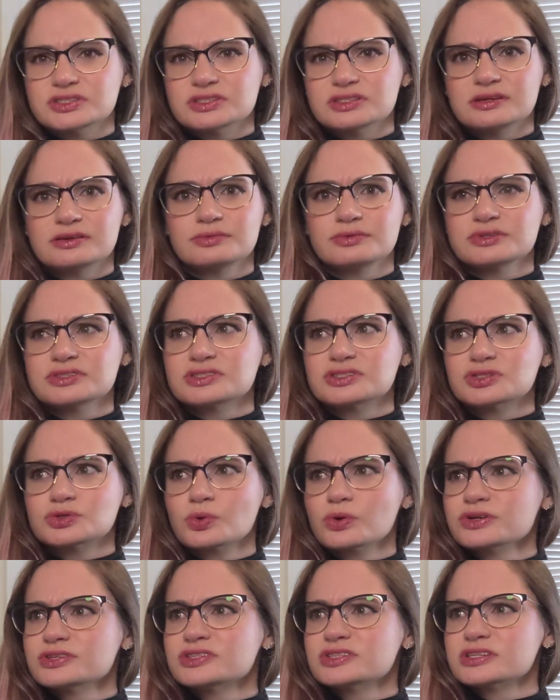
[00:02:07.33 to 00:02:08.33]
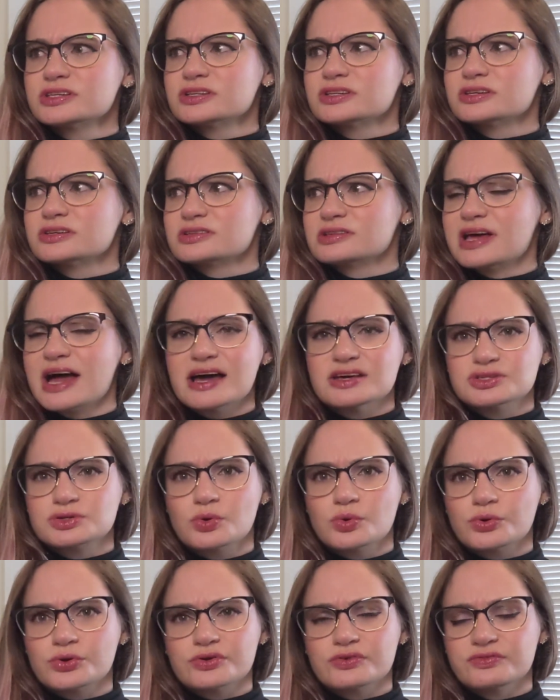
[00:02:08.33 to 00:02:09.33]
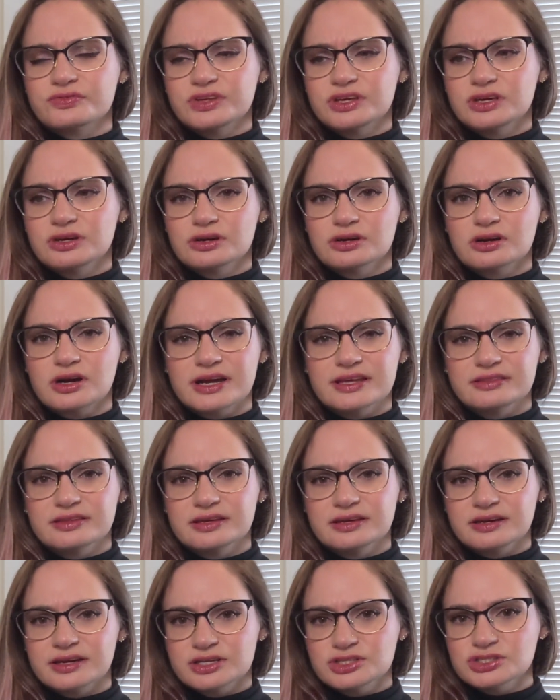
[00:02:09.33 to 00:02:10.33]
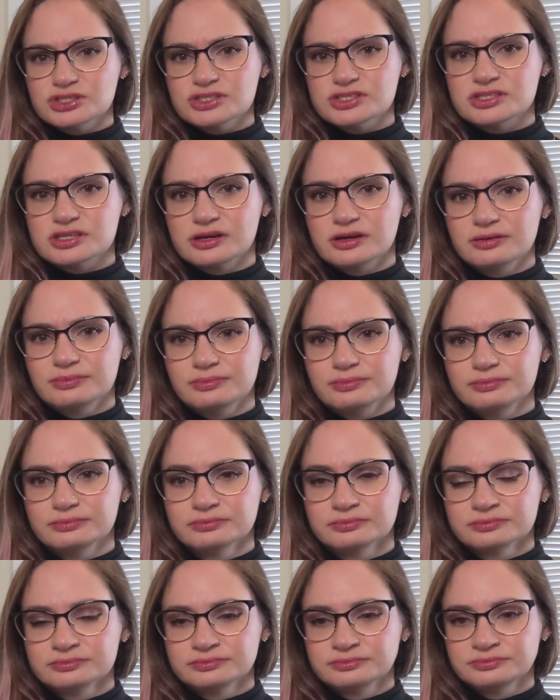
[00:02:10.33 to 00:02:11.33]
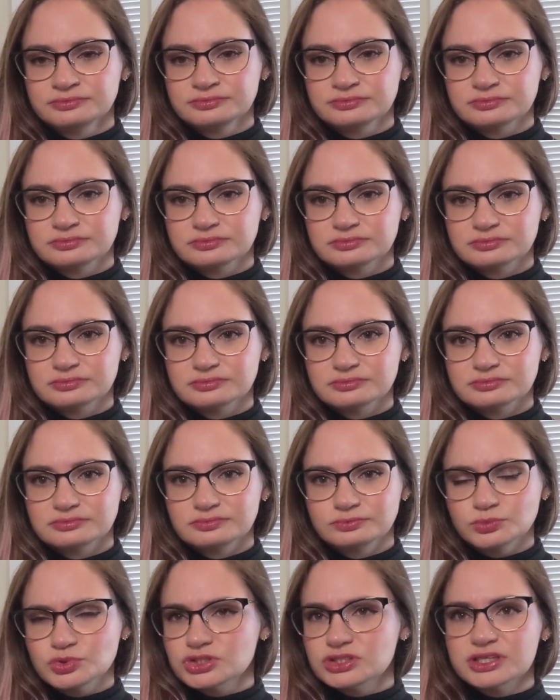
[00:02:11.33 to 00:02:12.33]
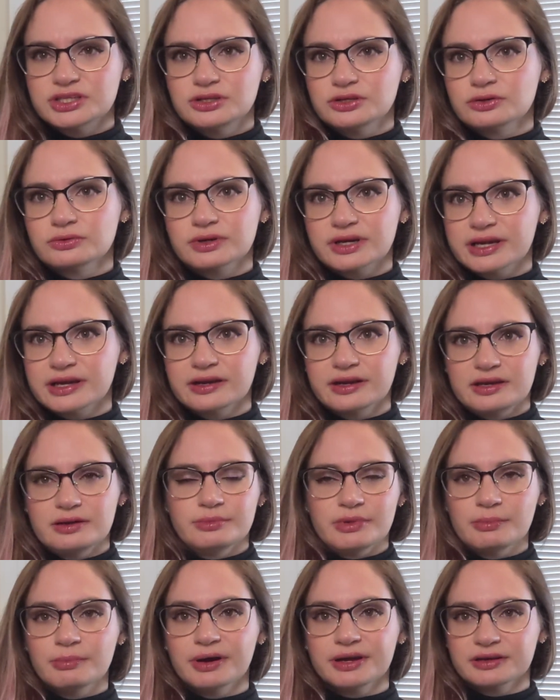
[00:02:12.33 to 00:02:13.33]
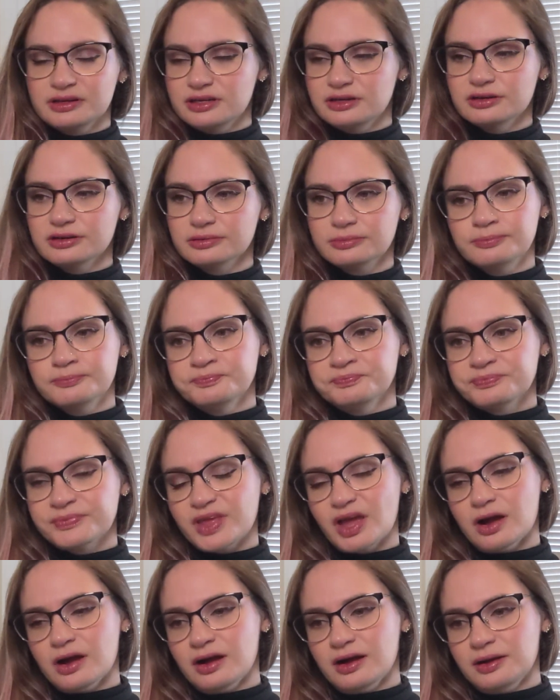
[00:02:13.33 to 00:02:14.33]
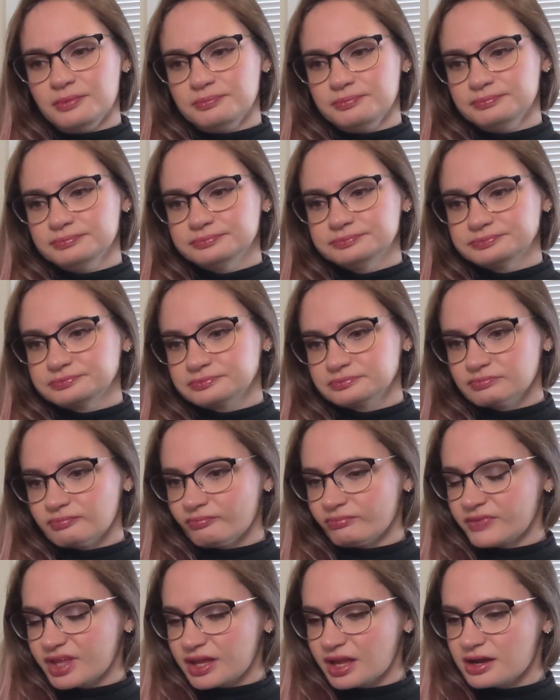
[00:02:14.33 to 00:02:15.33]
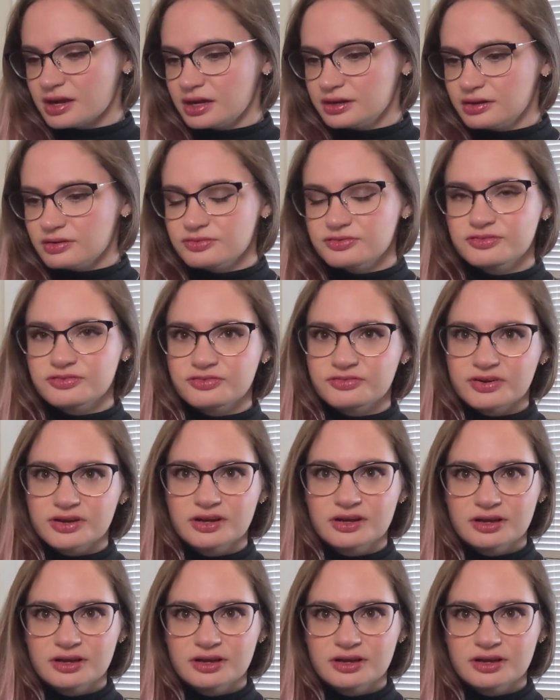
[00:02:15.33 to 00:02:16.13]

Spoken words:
it was towards the last quarter of the year, I think I just was like, you know what, I got to get my button gear. Enough